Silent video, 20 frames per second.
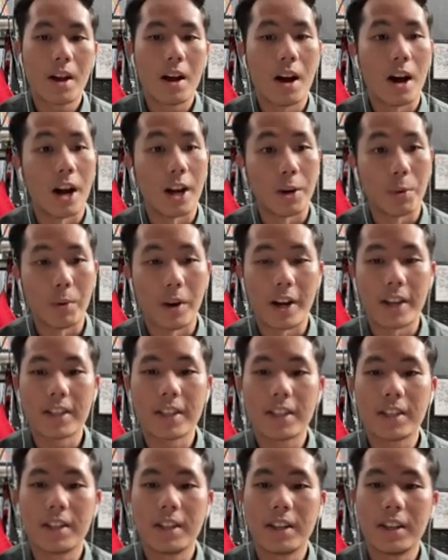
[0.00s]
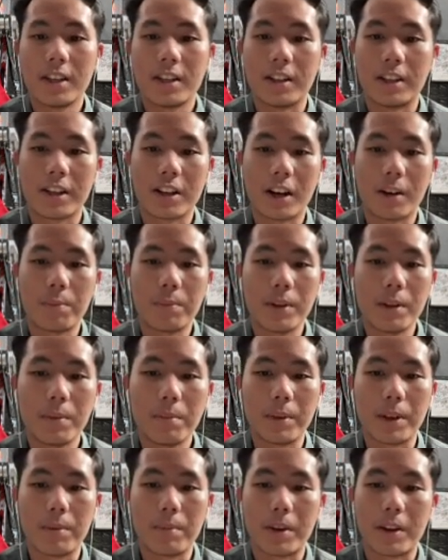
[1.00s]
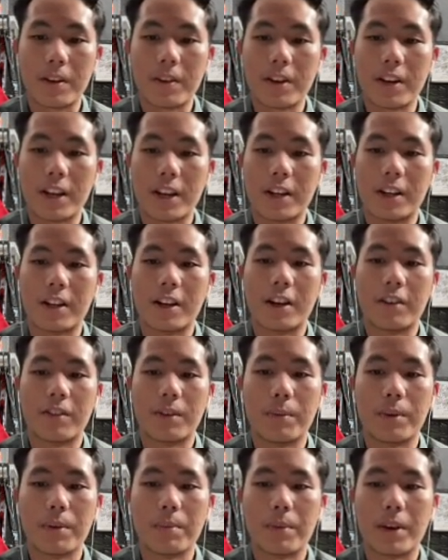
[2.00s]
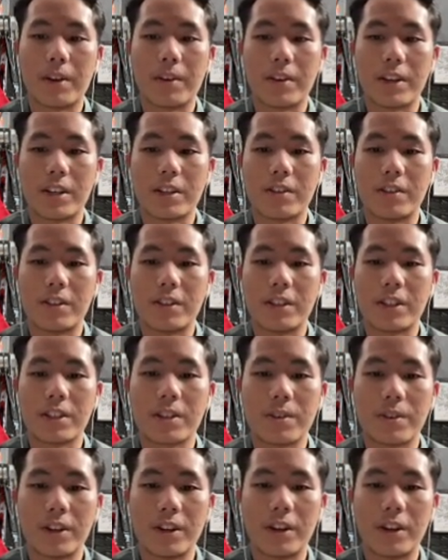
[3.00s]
Otherwise, the couple may marry at the government marriage registry